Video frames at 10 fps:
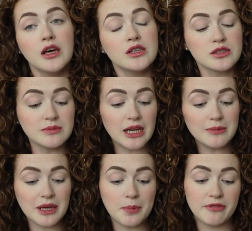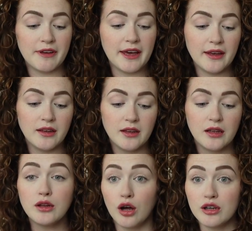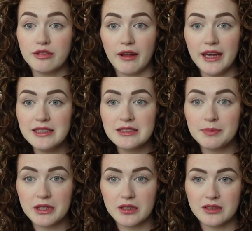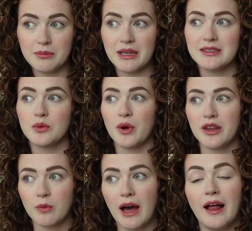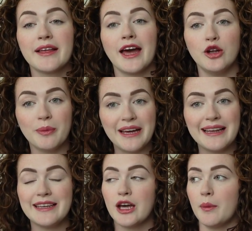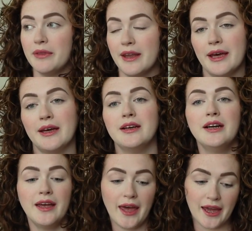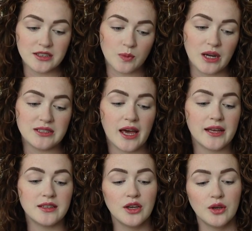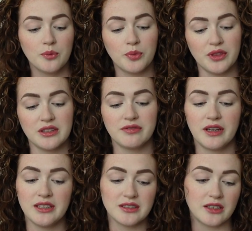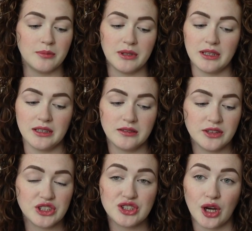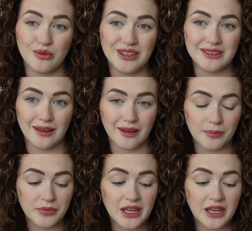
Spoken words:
Sometimes I prefer longer flights because it makes it worthwhile getting up early, going there, X, Y, Z. But this flight is gonna be like so easy.